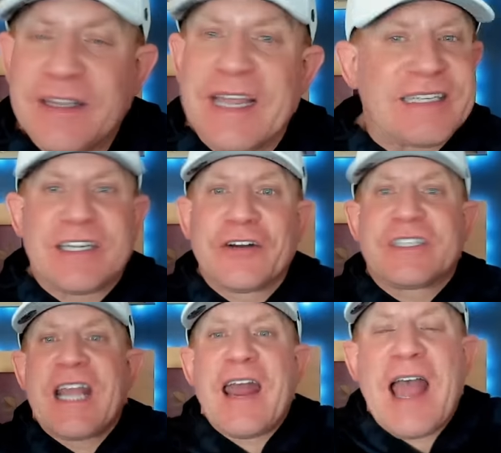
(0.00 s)
like
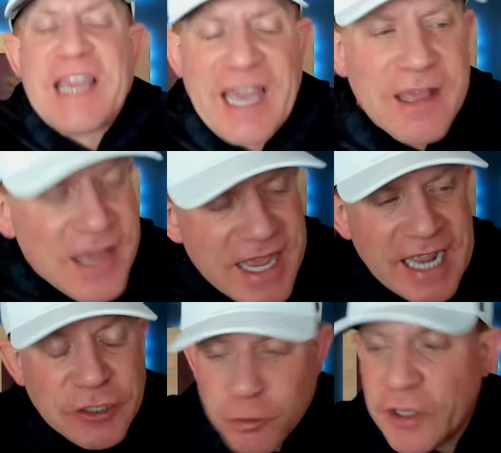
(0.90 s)
seriously, I, I, can't.
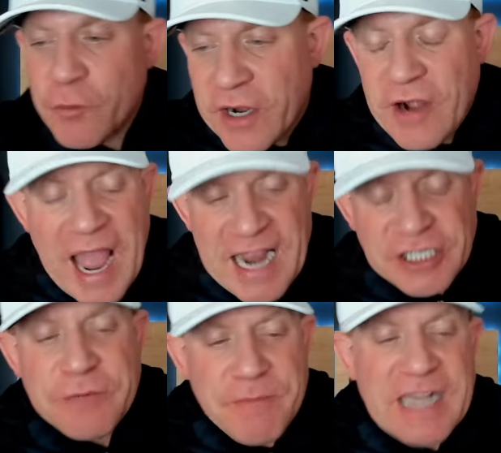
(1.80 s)
It's really weird. I
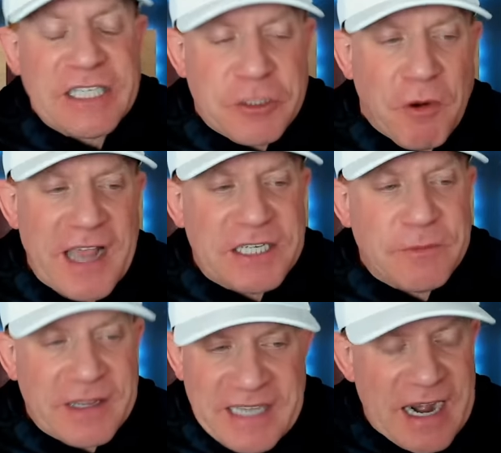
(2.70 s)
actually messaged Bryce
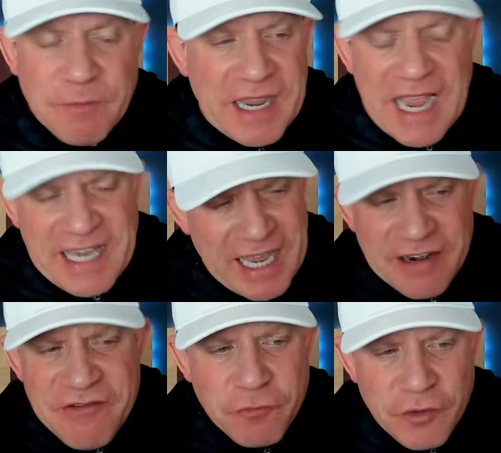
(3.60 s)
about that. I'm like, I can't
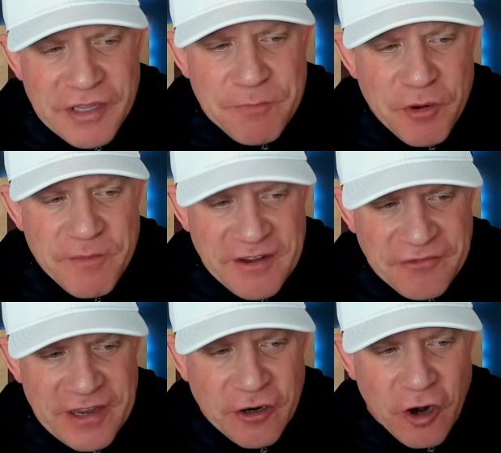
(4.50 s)
even really put my
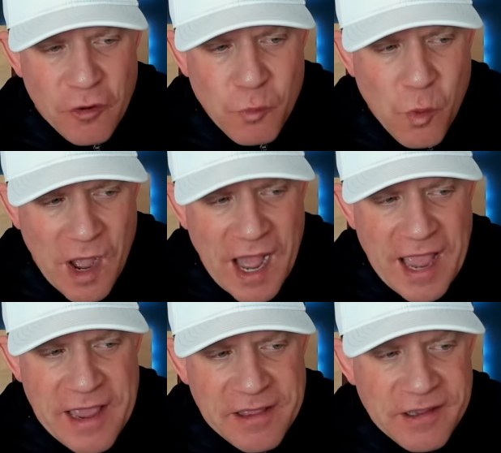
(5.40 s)
finger on
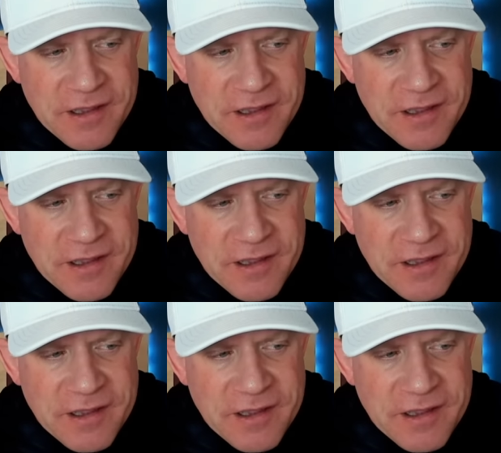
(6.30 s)
why,